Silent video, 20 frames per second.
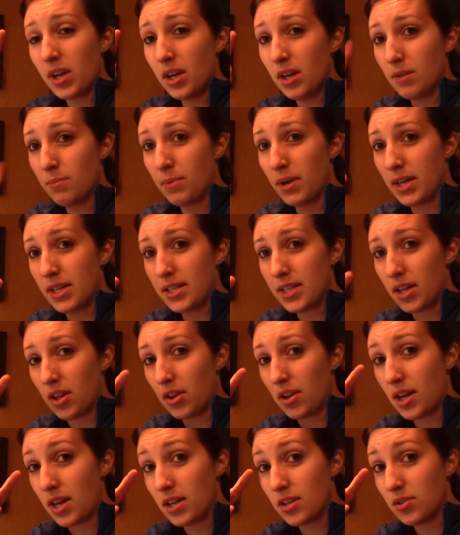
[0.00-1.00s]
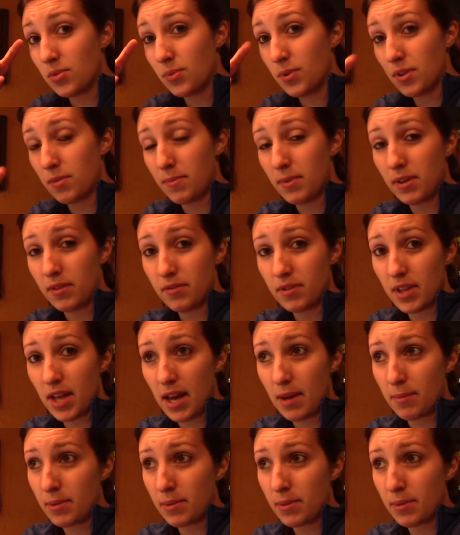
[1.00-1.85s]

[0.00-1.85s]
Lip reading: I'll probably take you guys with me for that,